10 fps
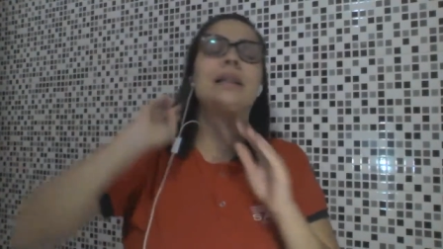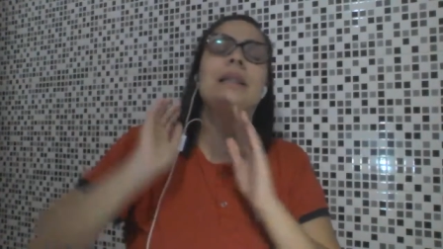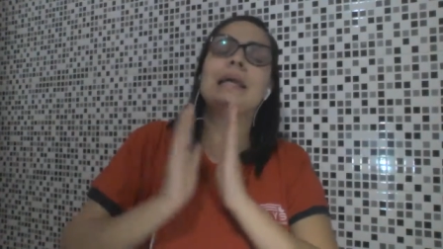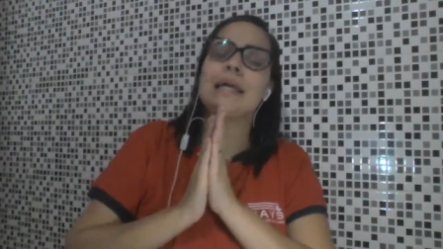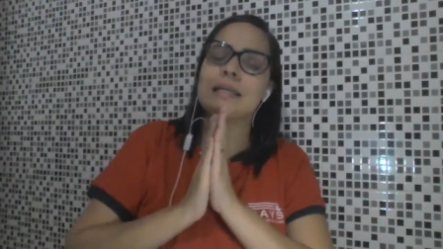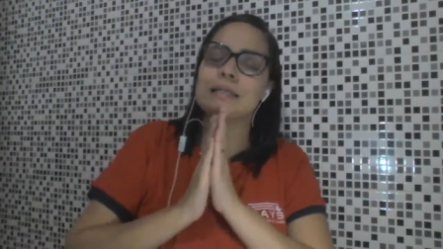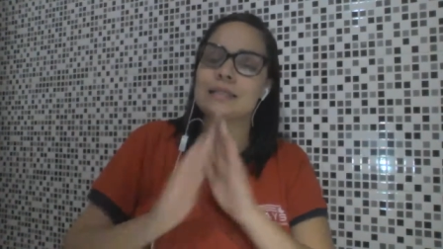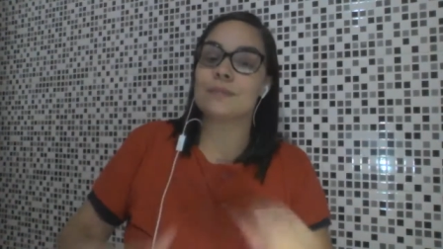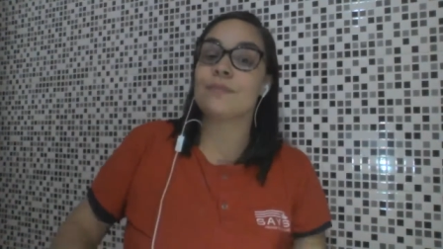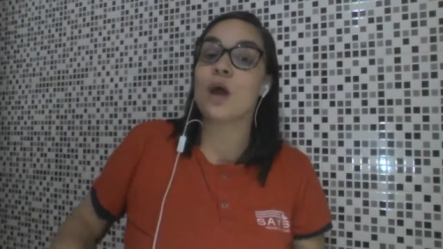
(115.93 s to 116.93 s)
please
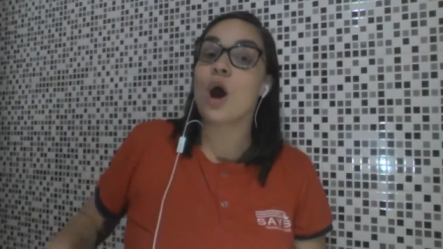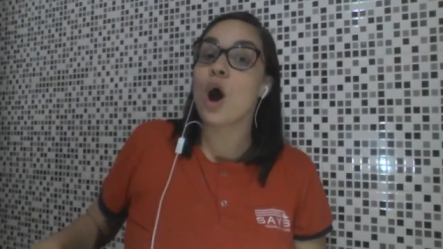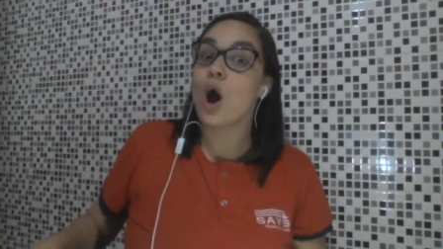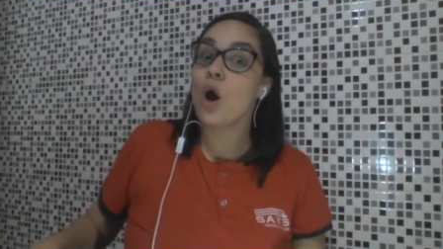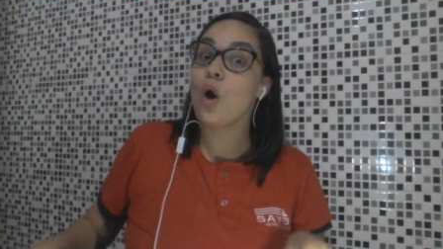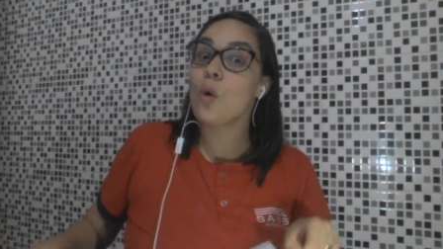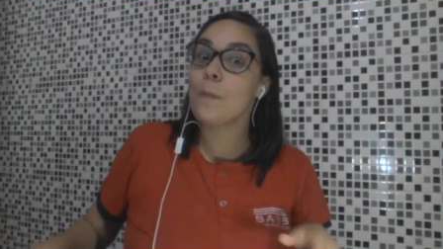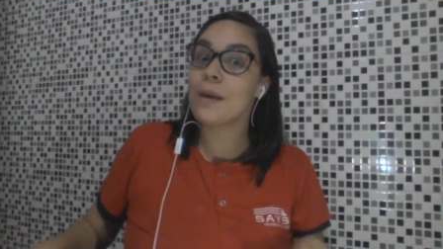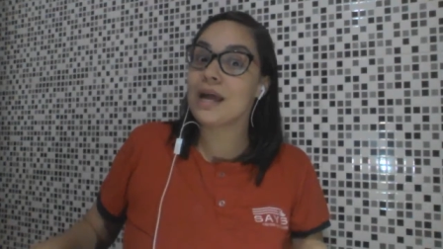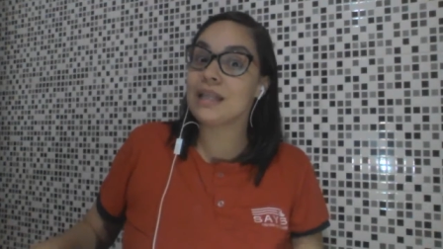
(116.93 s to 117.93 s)

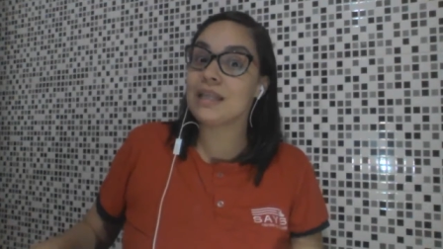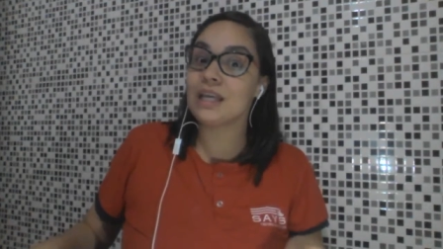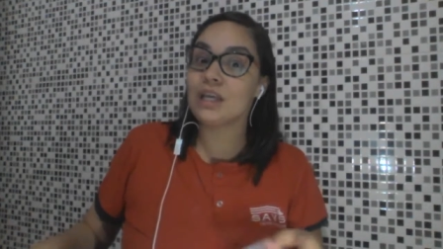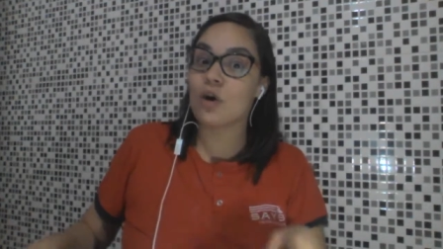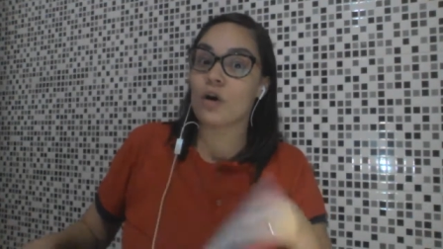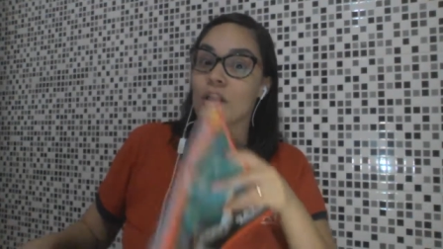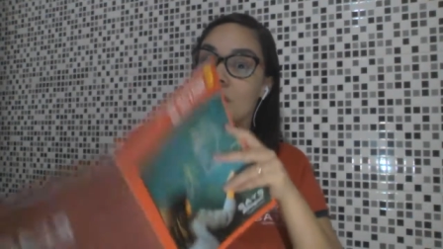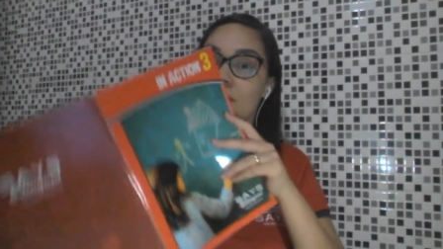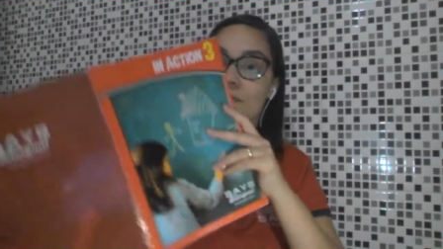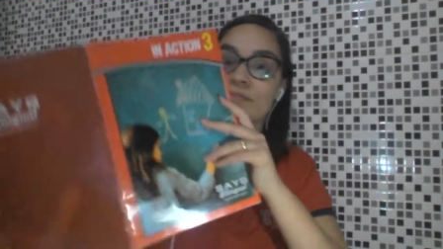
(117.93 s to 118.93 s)
open your
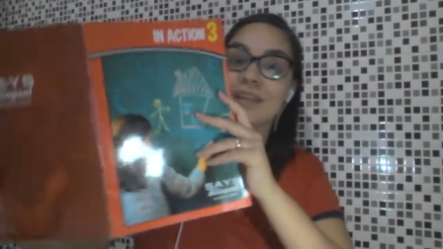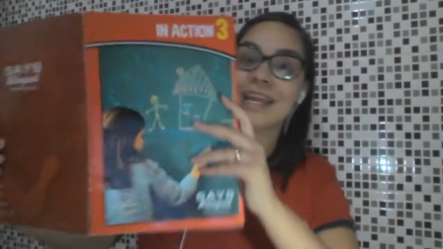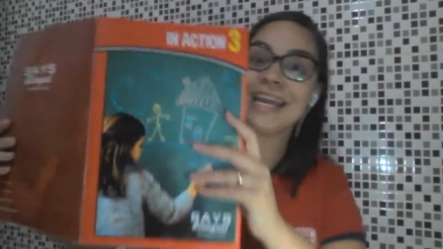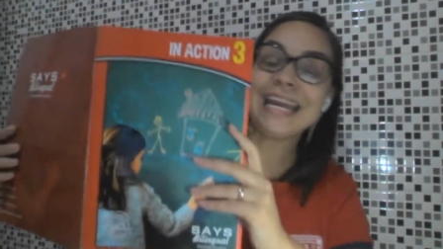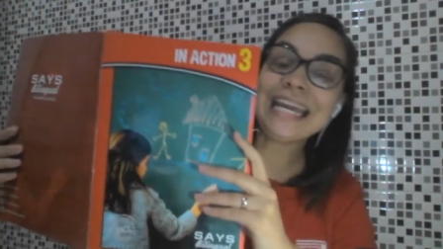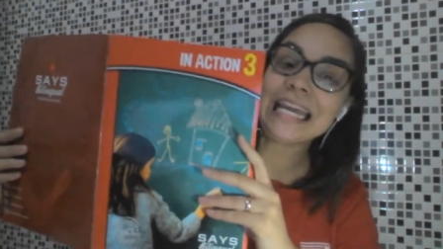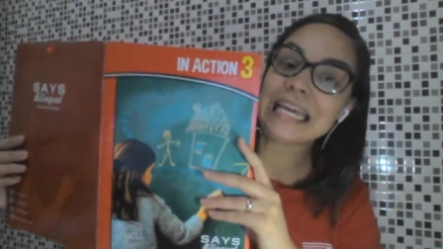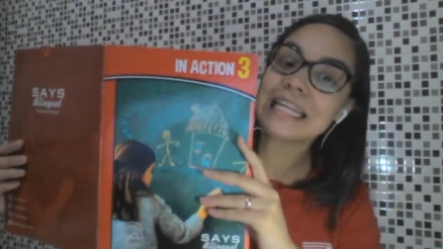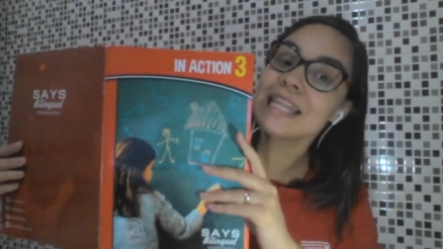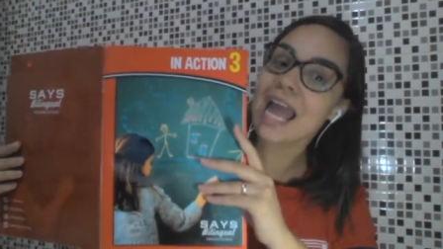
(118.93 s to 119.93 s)

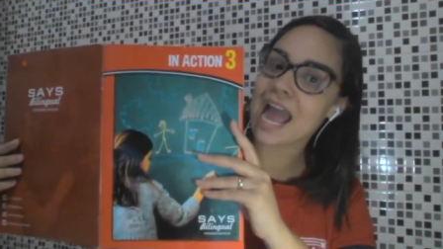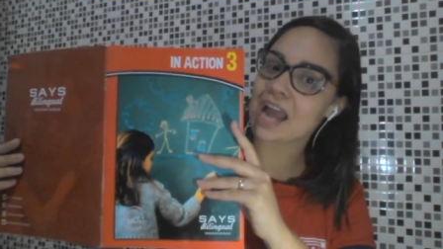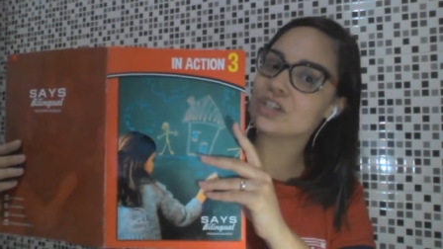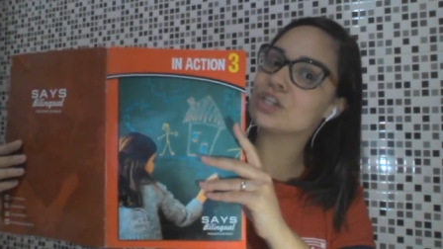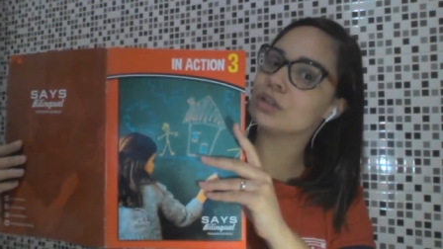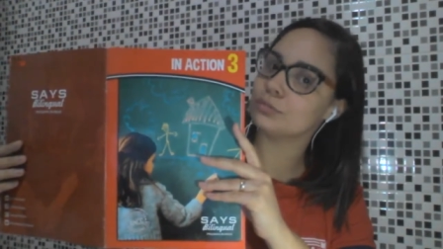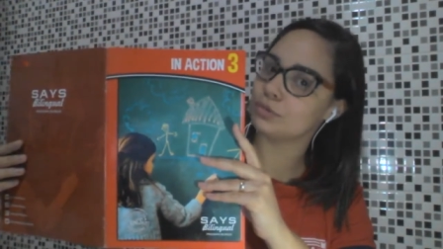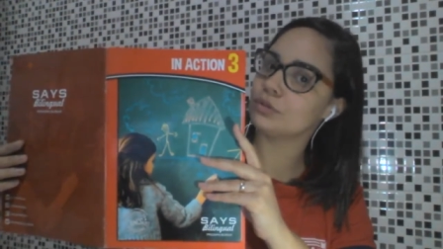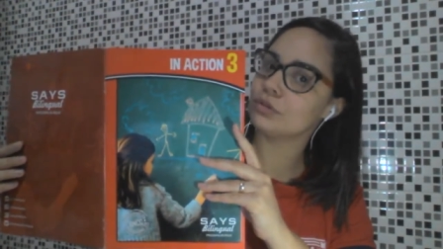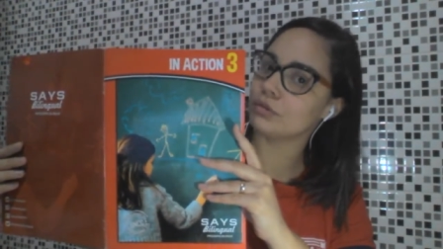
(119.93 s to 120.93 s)
in action
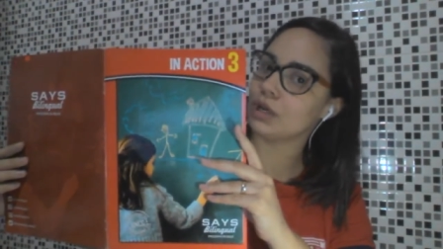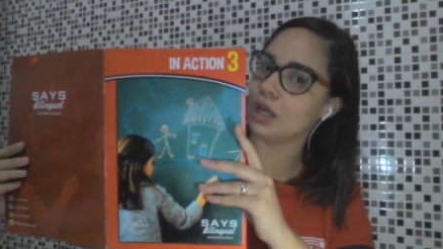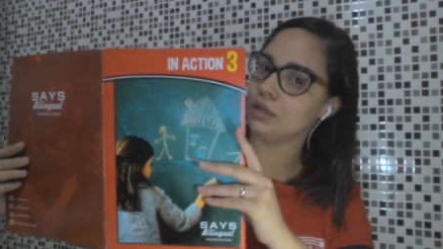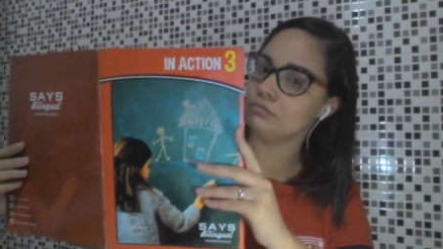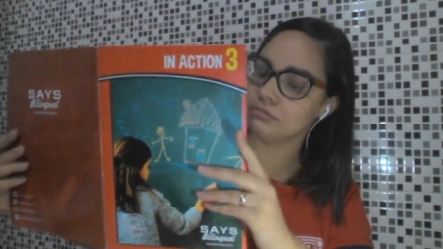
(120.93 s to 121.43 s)
book, okay?